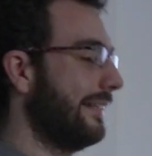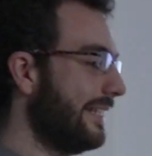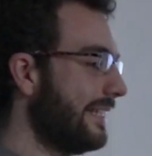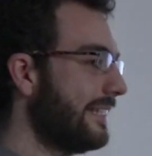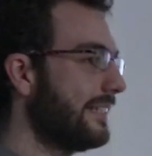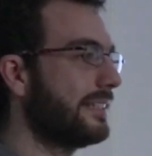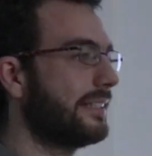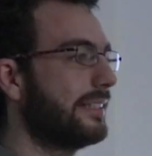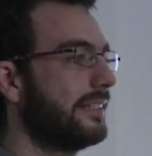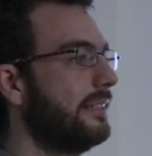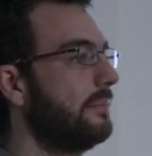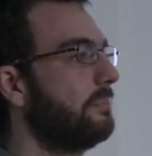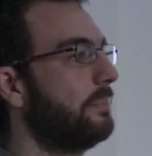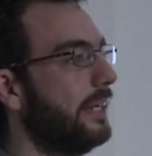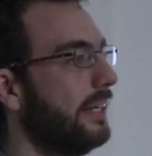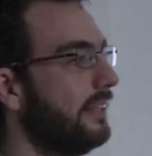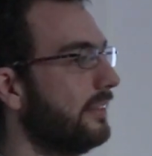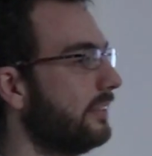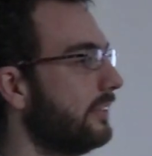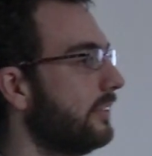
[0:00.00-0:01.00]
This
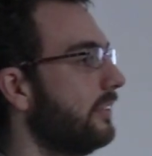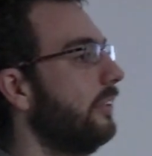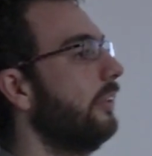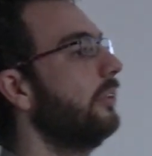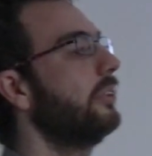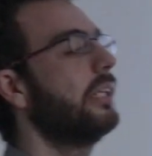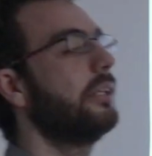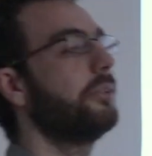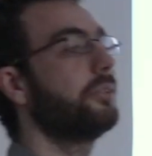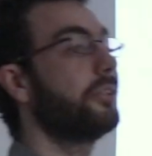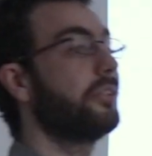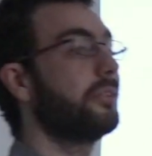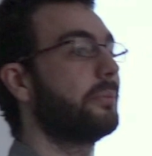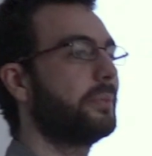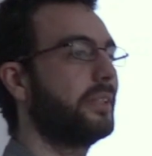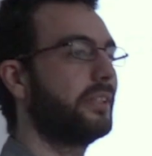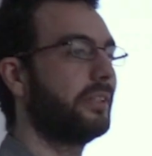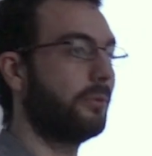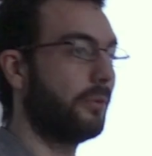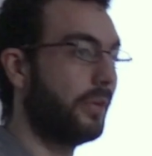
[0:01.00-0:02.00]
depends on how you
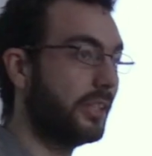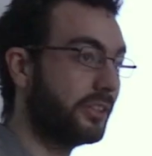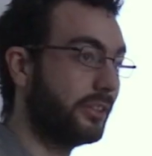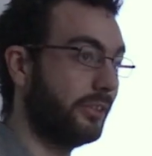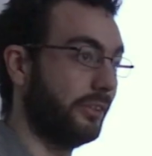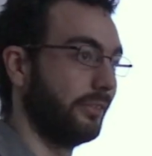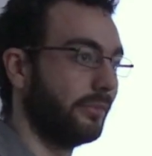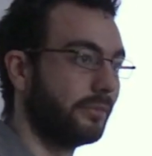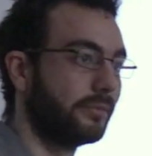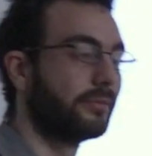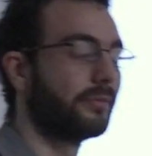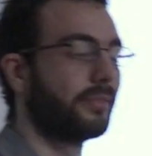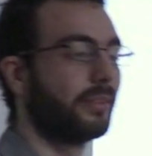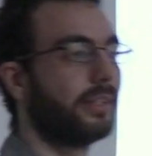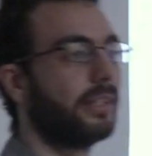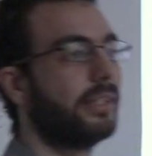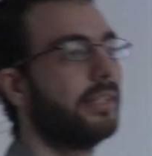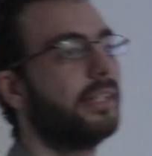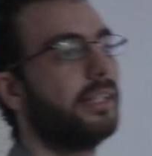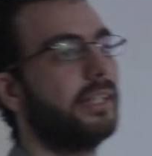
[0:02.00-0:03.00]
interpret the question.
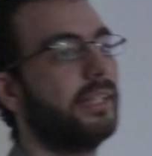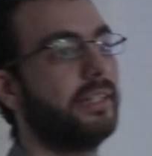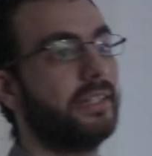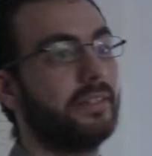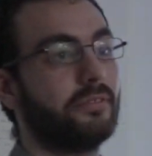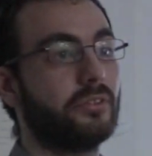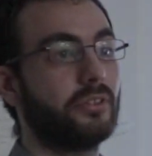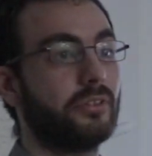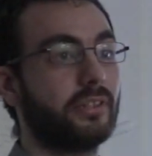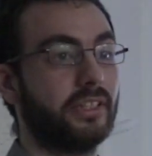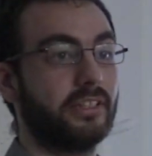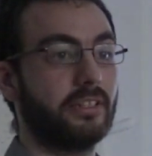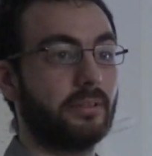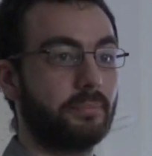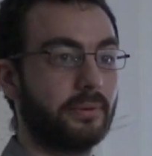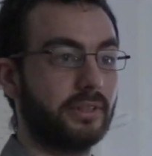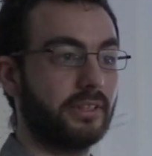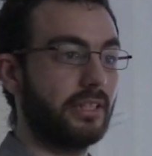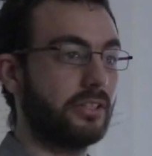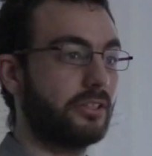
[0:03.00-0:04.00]
If your
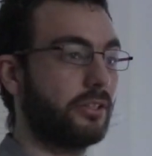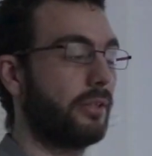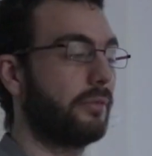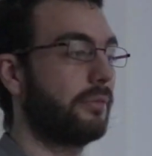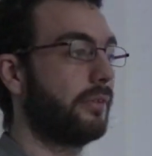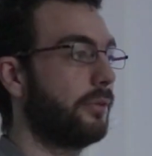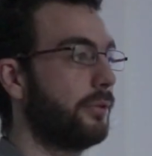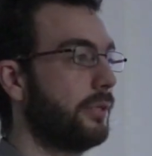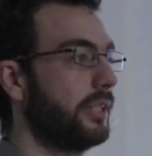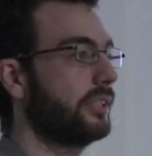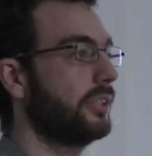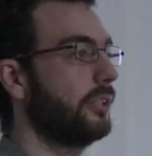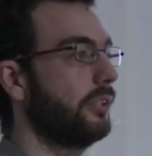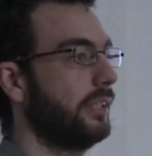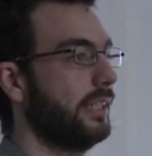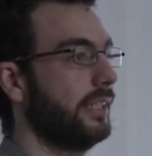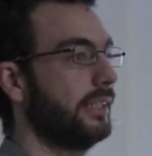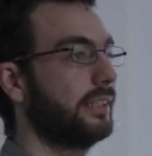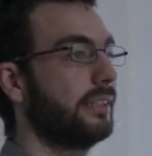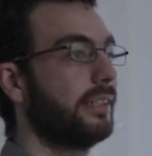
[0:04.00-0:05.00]
interpretation of the
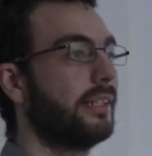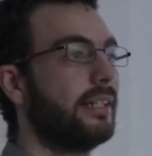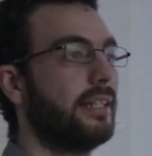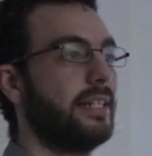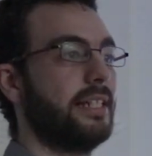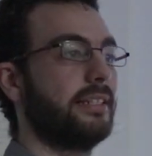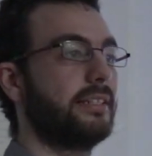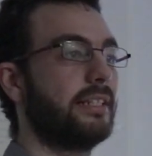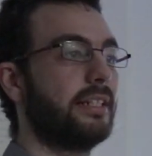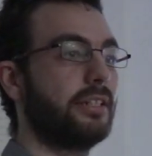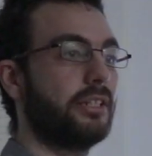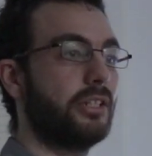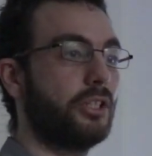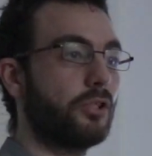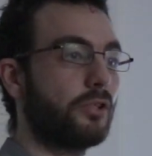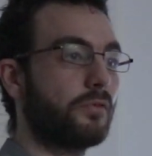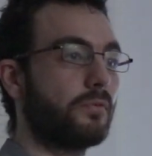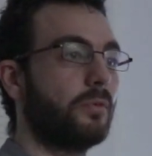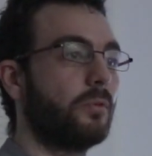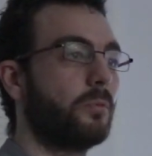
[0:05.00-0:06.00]
question is there
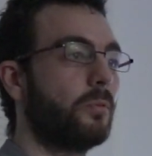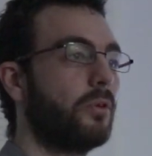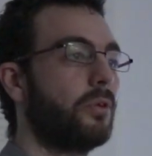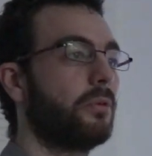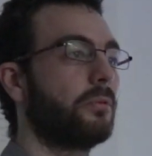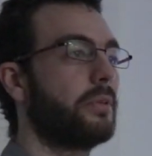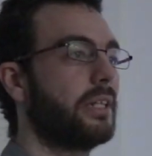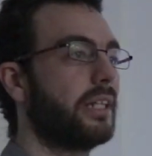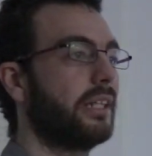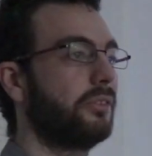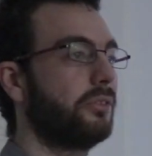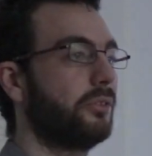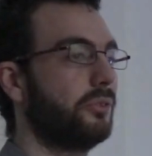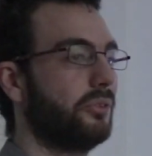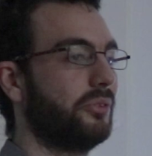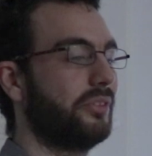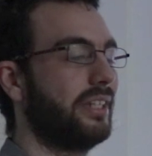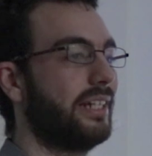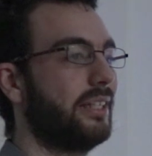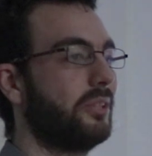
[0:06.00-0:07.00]
useful work we can do
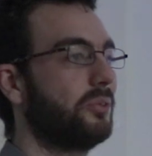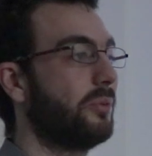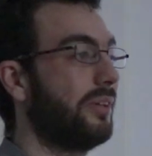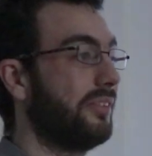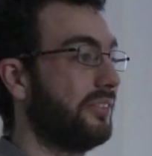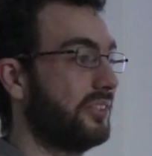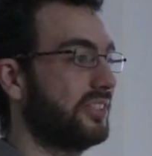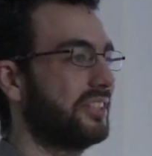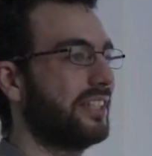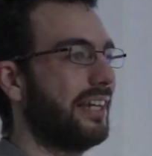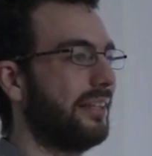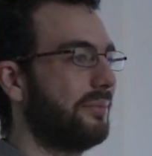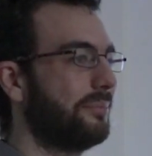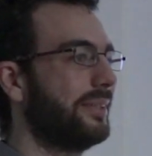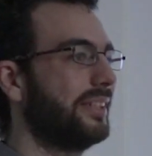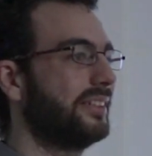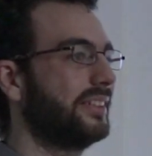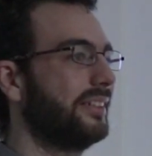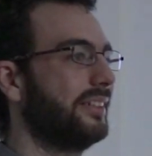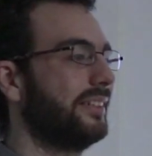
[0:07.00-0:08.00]
today to
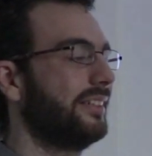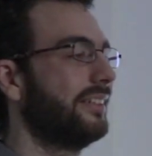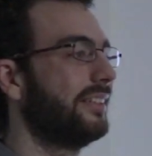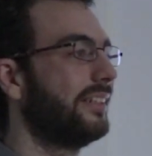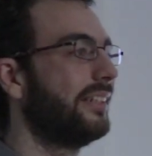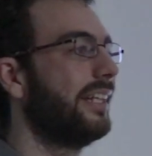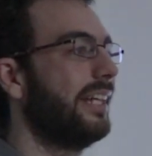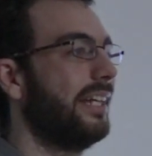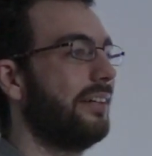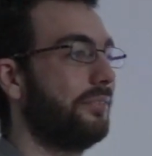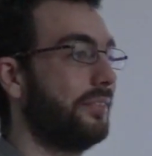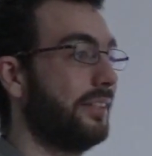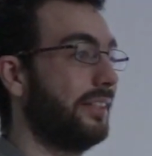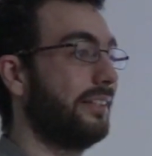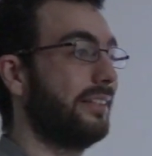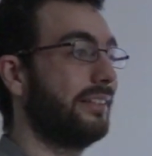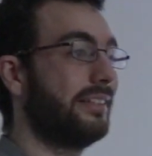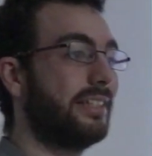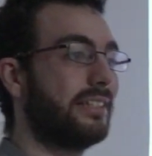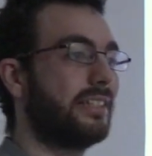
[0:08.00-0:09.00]
understand better if
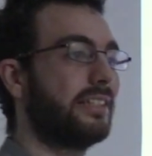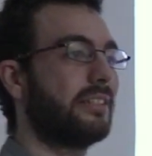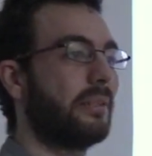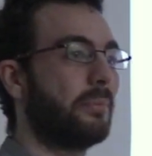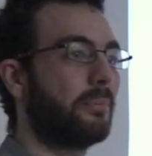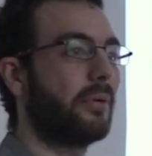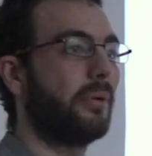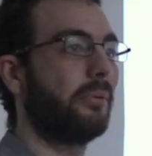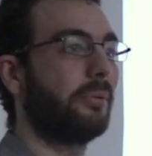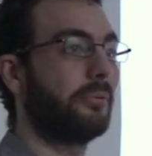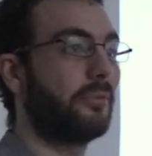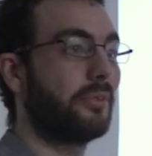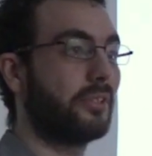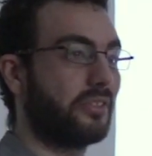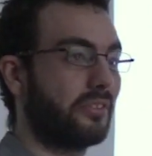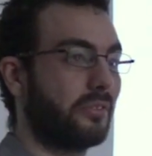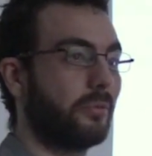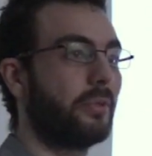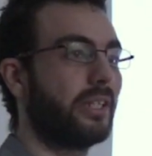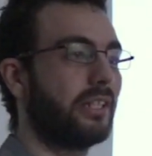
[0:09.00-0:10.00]
this is a
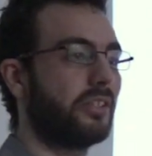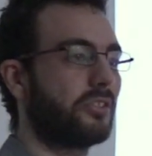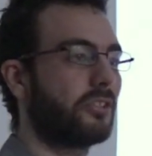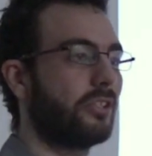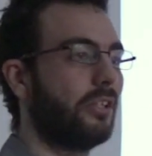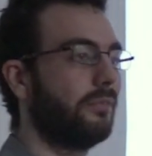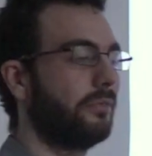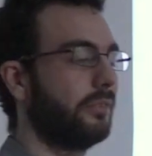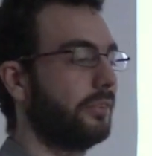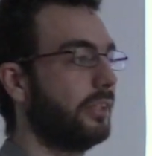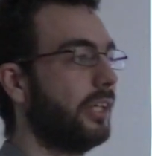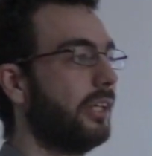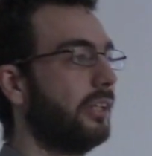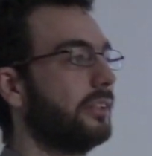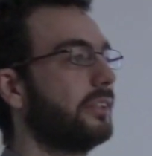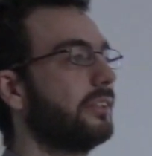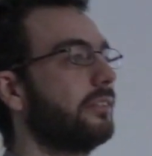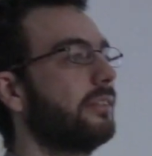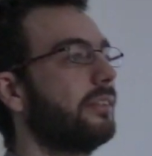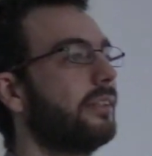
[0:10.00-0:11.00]
problem we can solve or
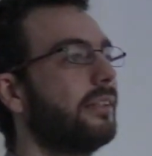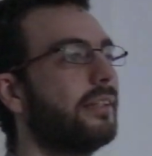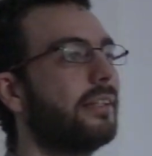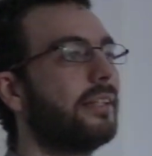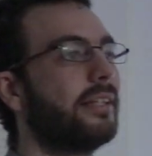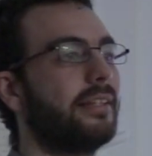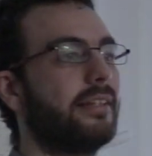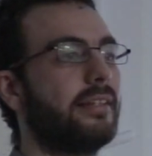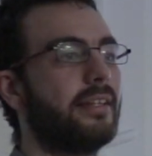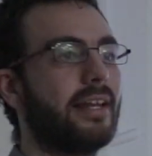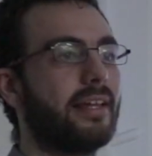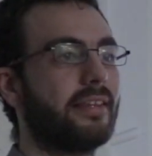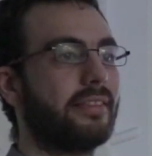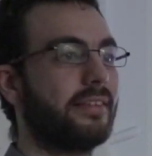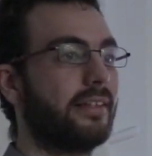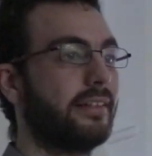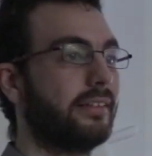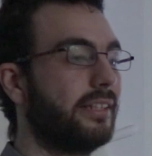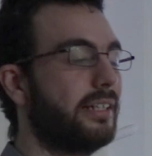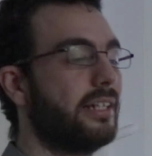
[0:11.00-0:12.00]
not, then I
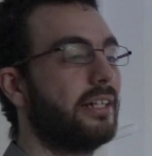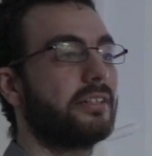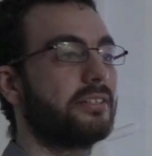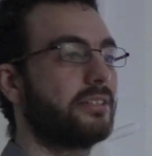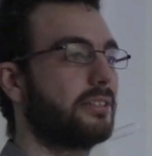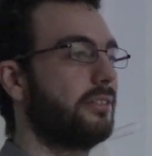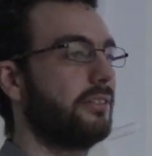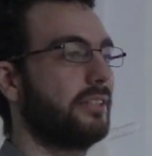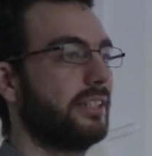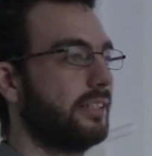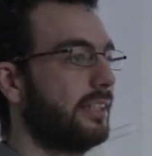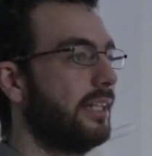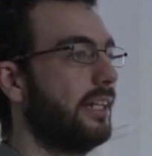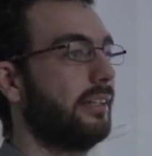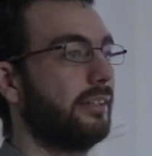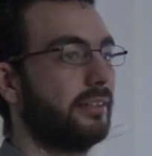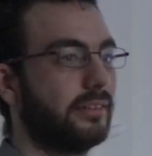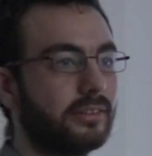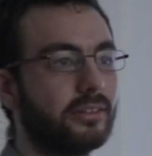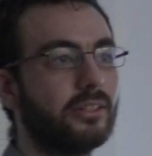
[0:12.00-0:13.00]
think the answer is
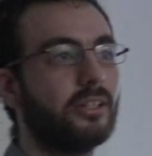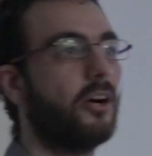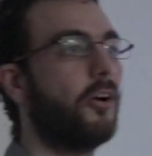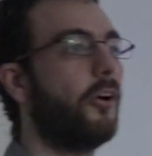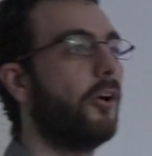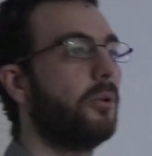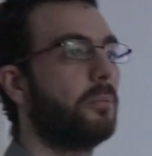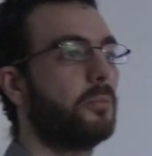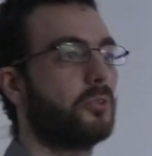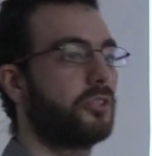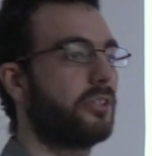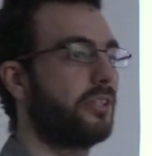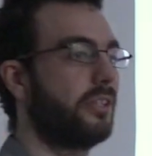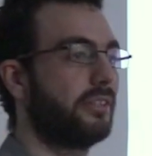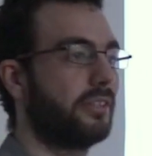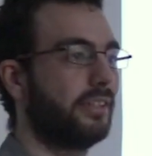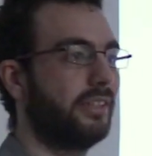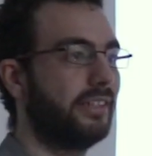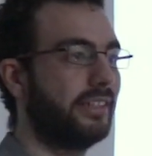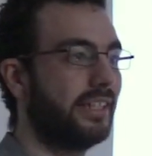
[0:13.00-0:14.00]
like almost
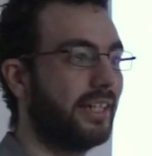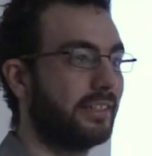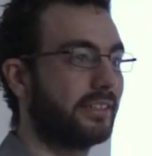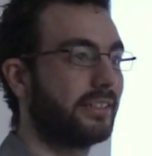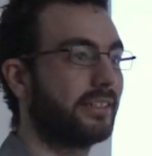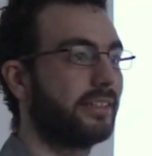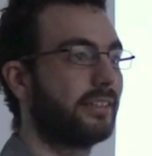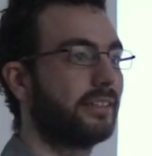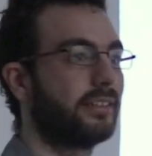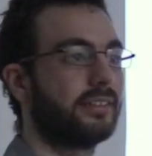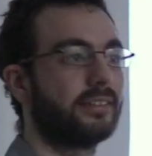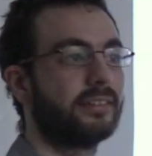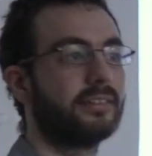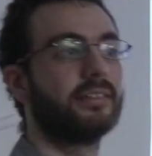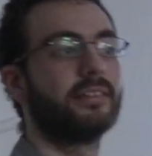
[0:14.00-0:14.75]
certainly yes.